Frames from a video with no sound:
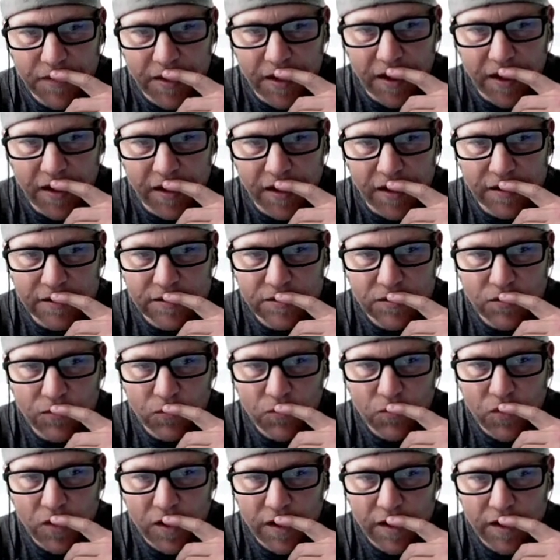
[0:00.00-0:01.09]
and enter
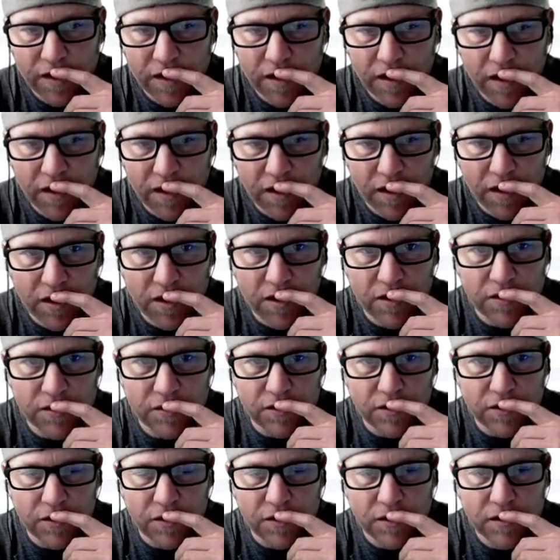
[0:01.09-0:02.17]
one
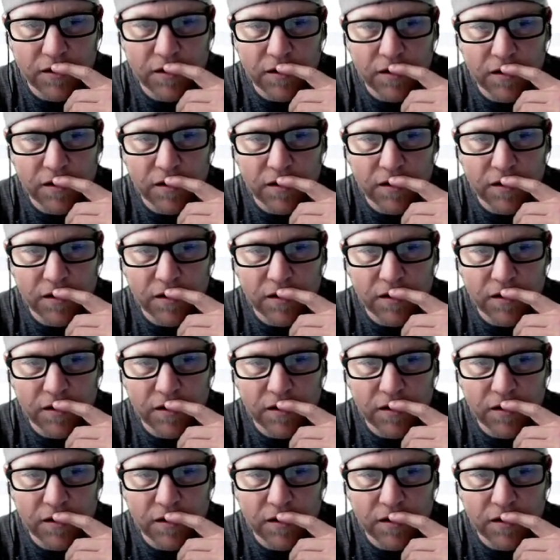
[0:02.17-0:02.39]
other